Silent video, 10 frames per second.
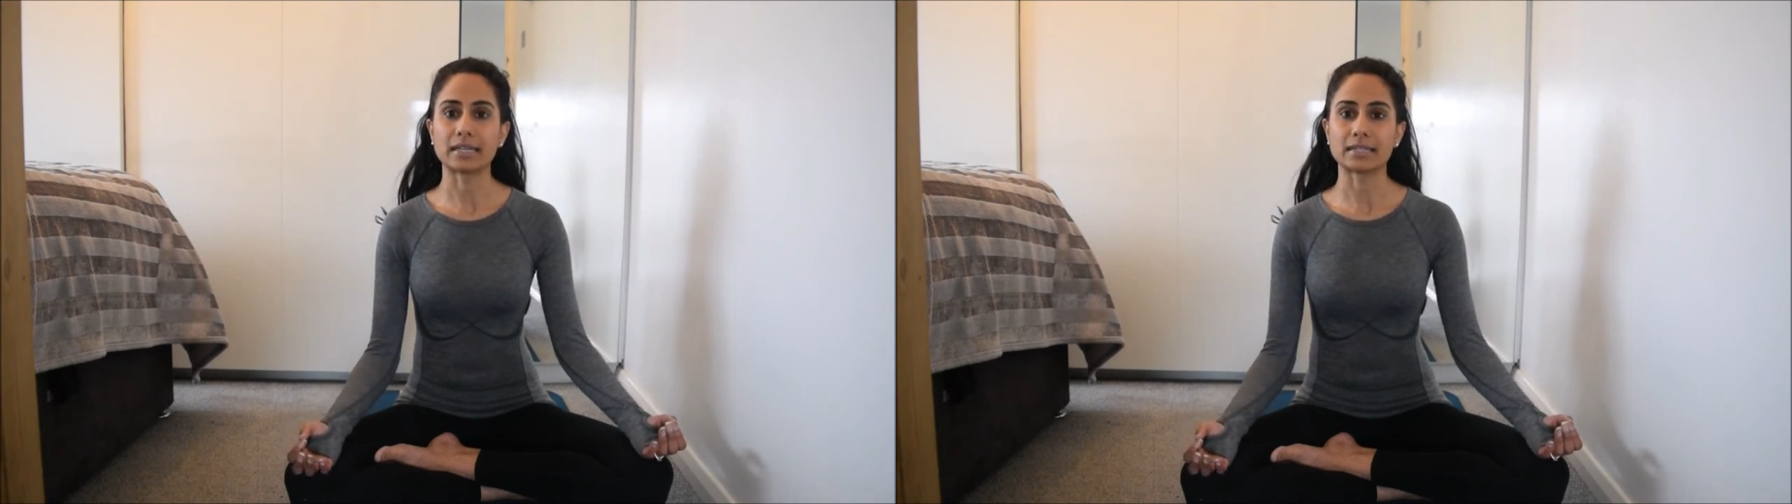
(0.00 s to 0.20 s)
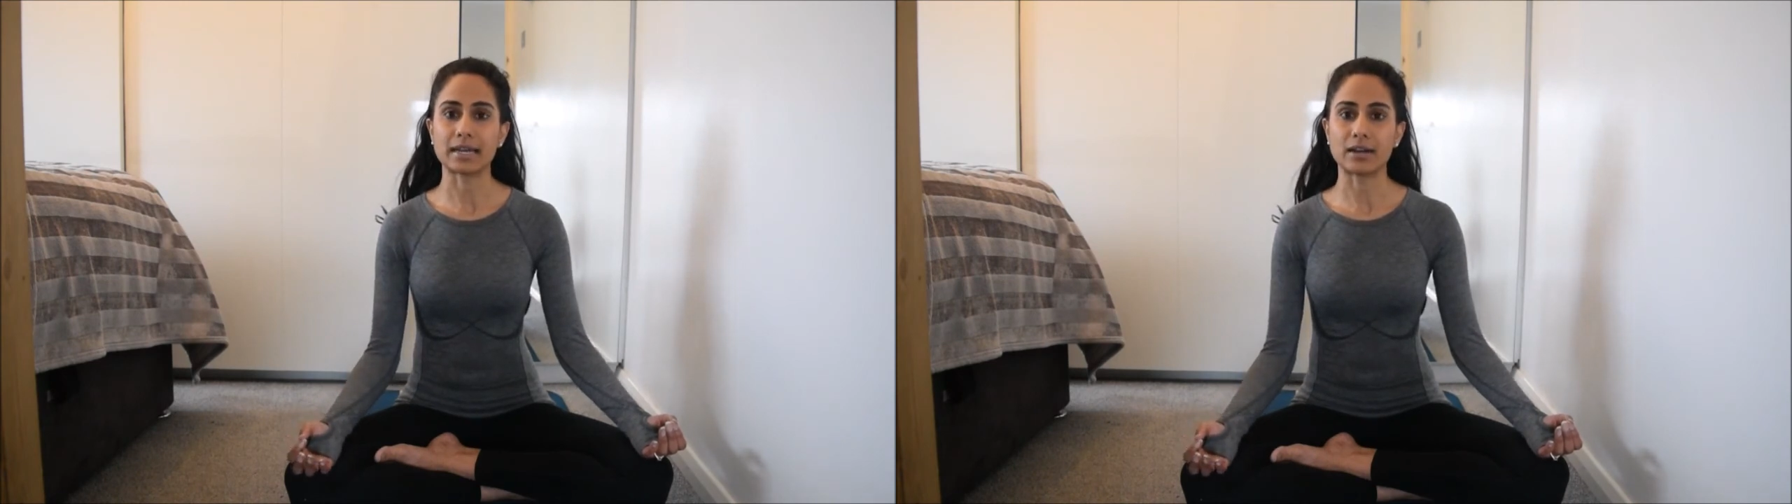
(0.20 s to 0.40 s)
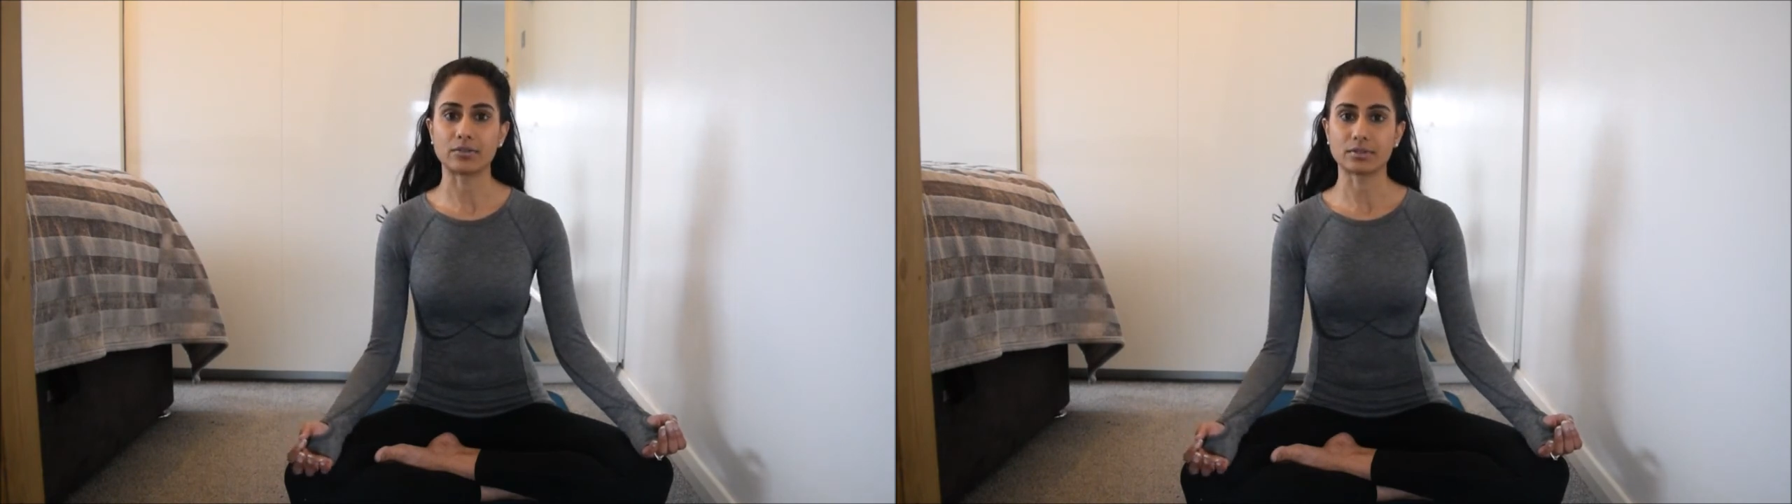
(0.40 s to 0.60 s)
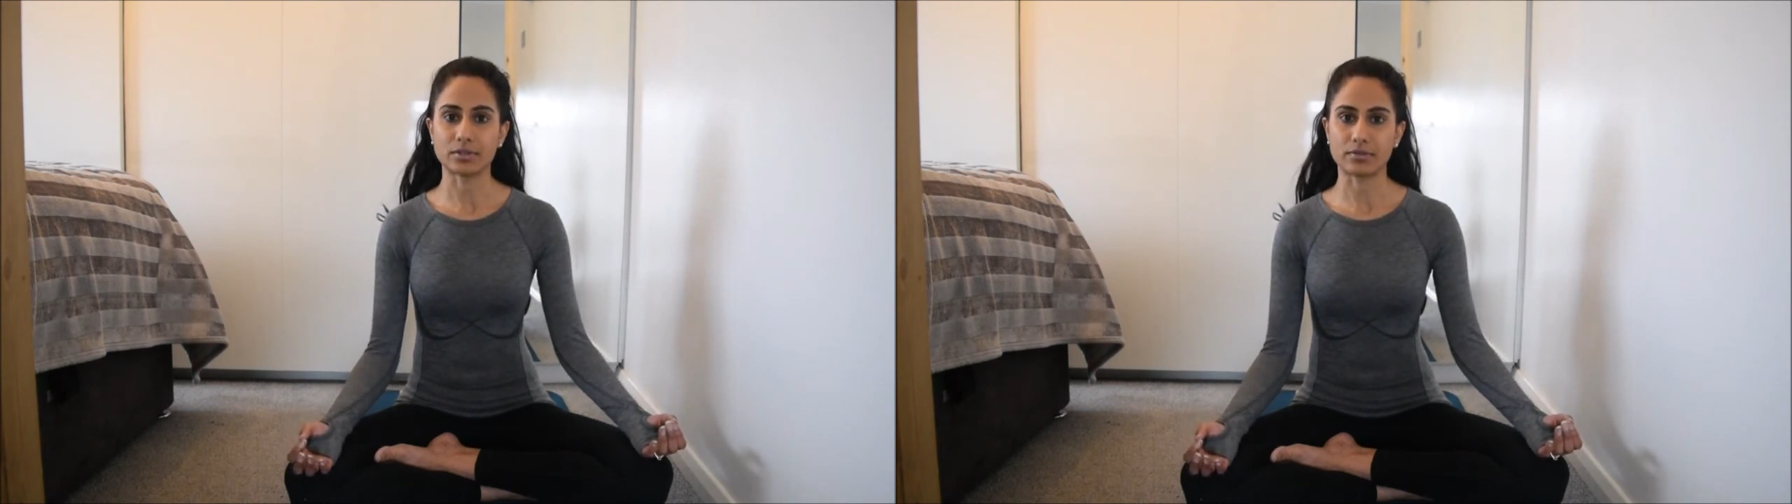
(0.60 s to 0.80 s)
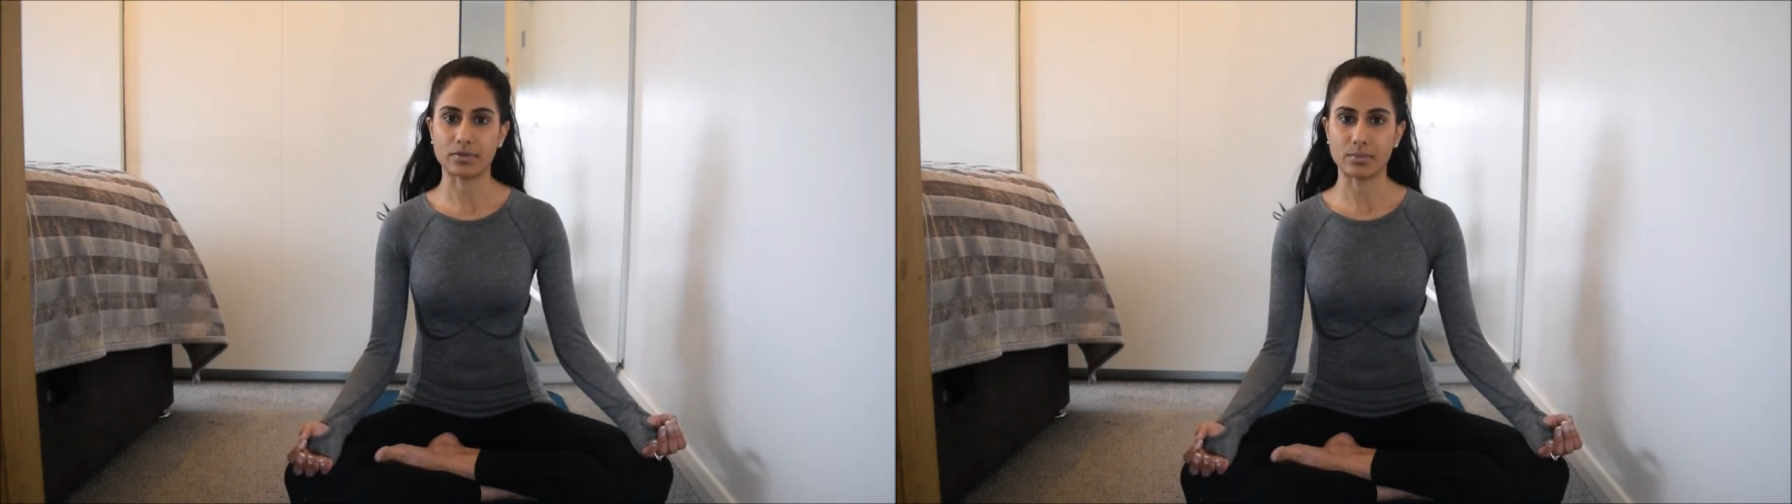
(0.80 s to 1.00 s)
and out
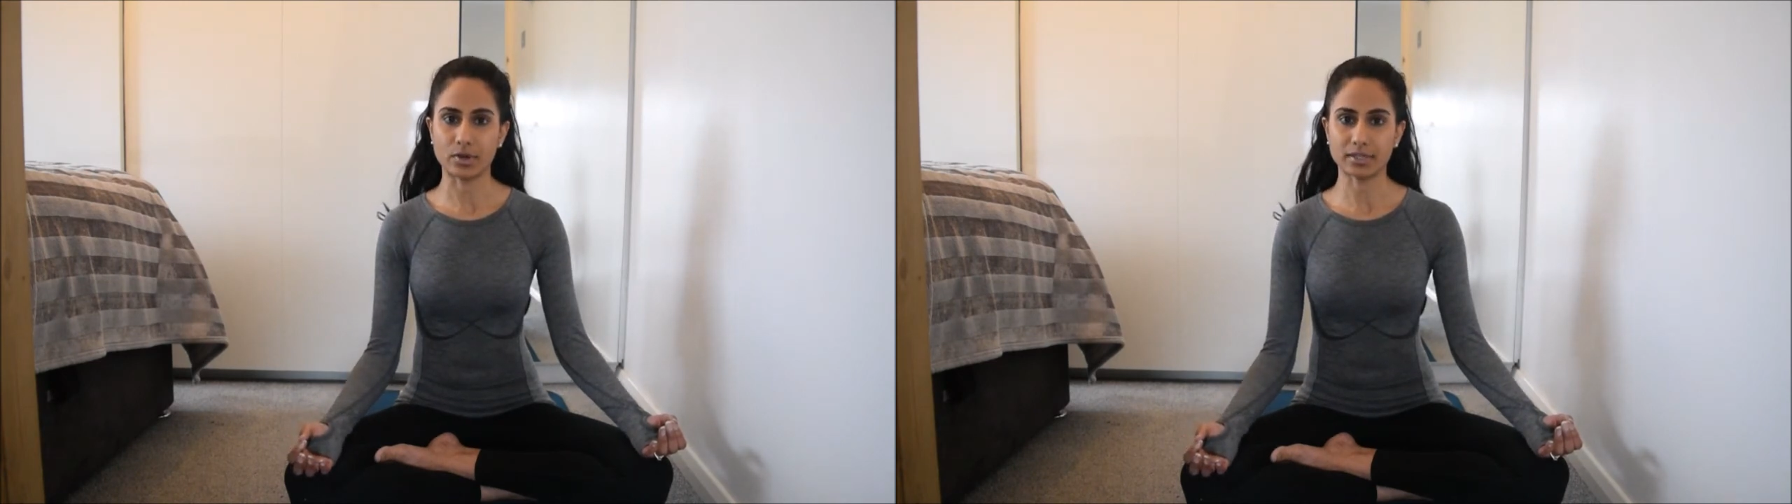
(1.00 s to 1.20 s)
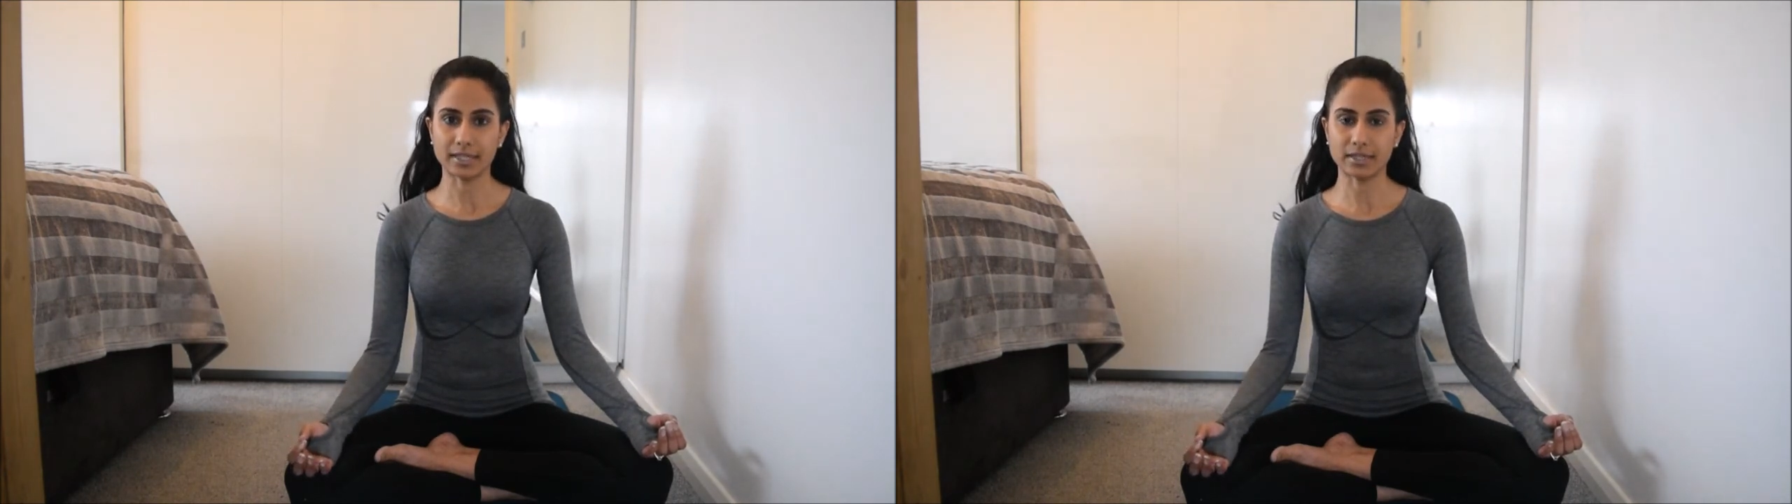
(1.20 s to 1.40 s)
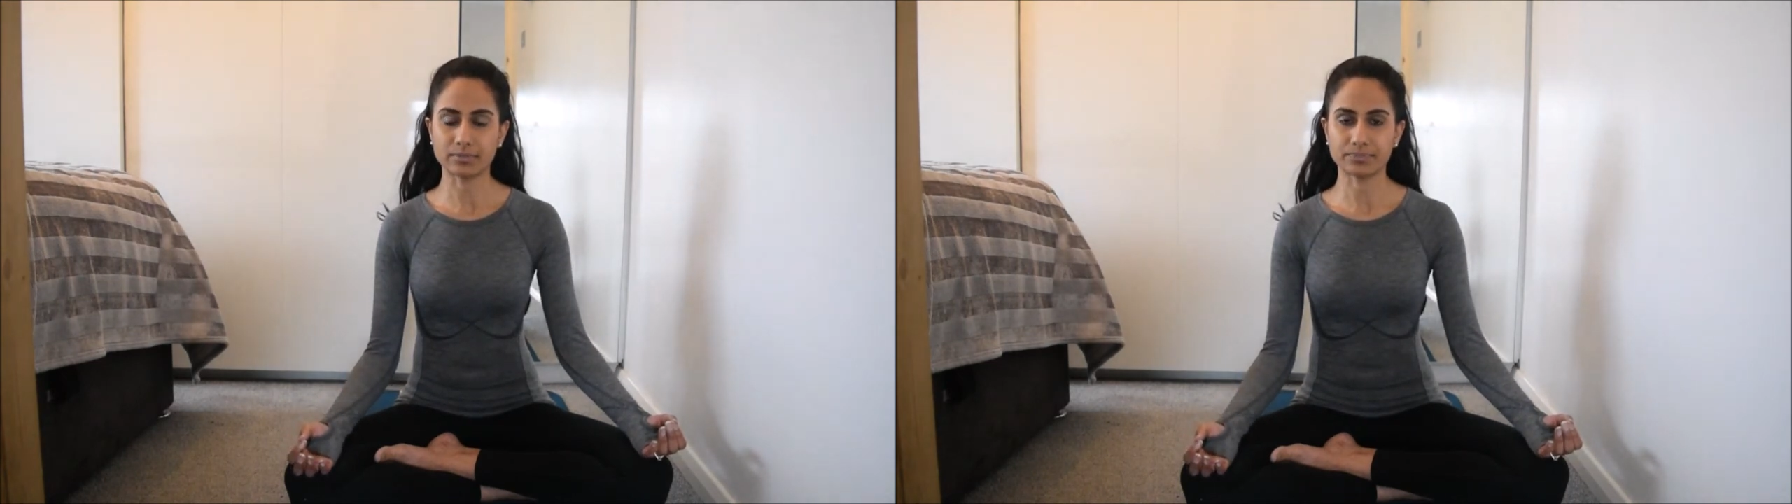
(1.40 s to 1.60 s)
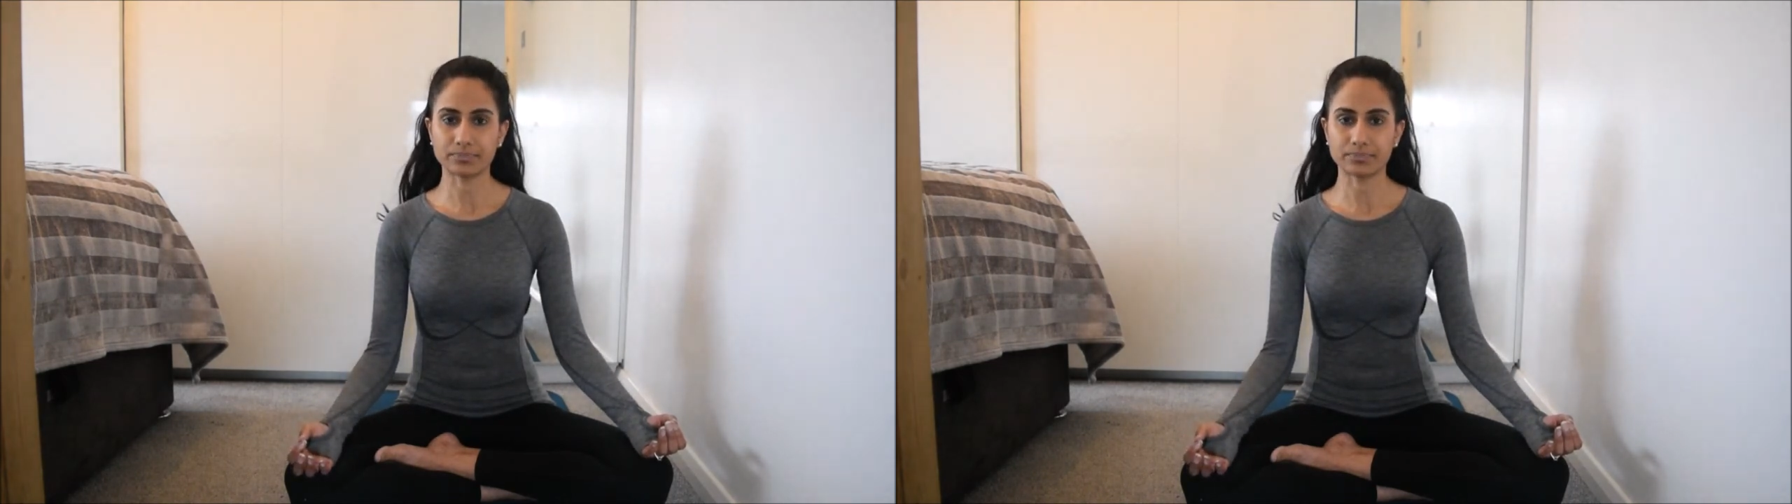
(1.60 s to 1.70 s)
of the body.